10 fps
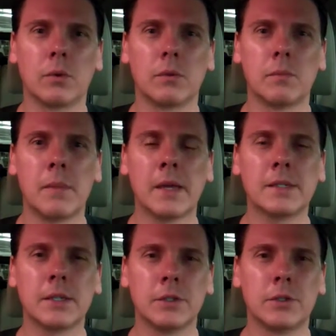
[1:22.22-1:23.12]

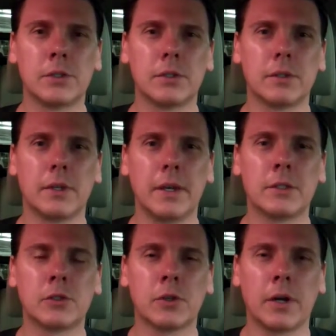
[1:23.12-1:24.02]
message
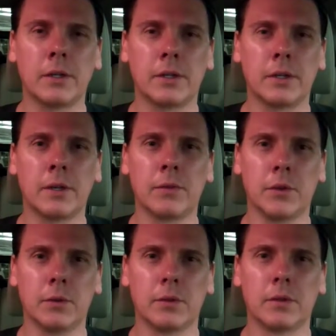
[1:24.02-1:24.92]
it's trying to give you.